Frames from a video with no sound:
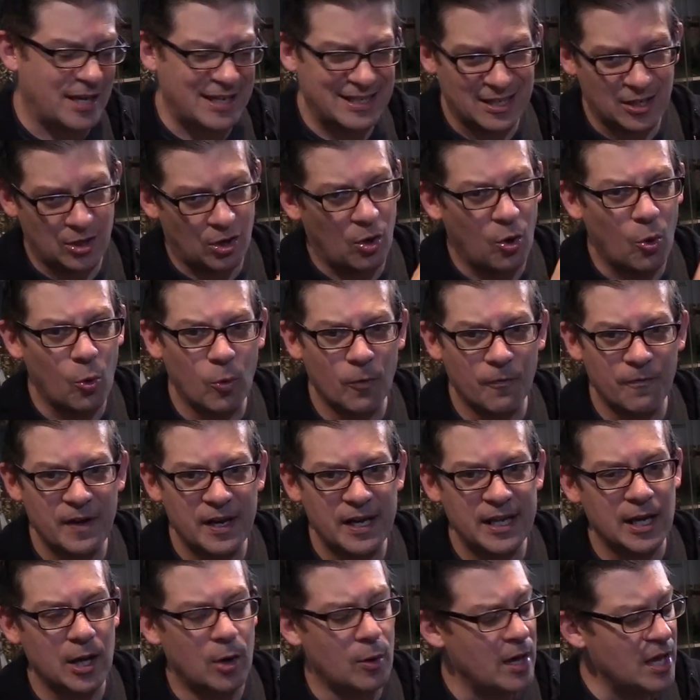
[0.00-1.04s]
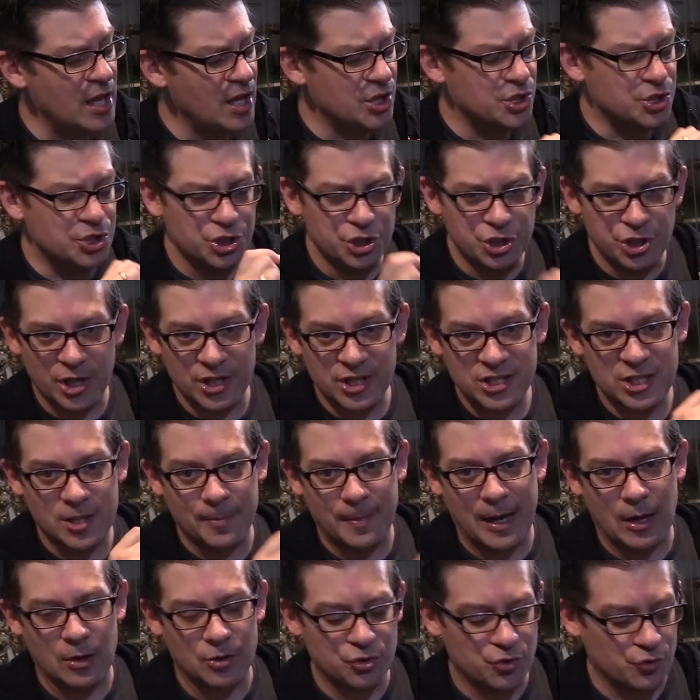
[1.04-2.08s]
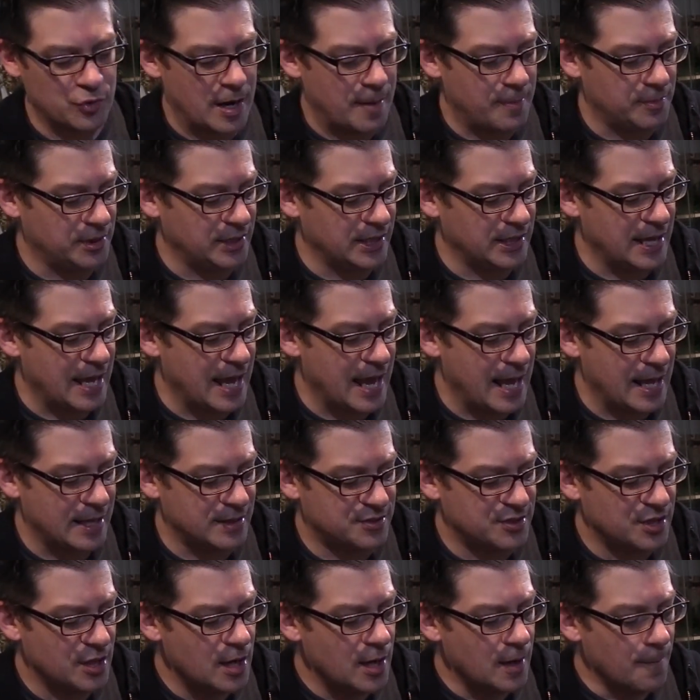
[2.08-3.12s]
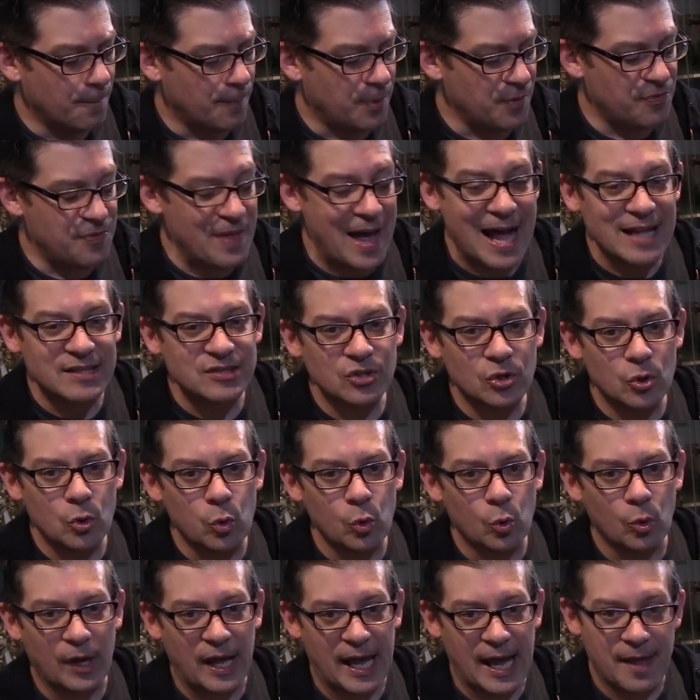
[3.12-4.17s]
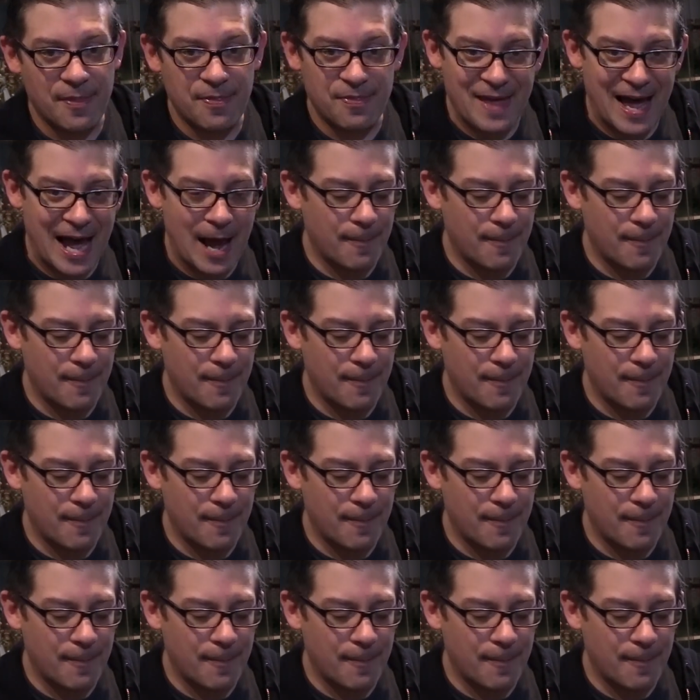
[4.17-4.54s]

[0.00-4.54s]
I did a whole video just about Dremeling heads. But that's a cool head. That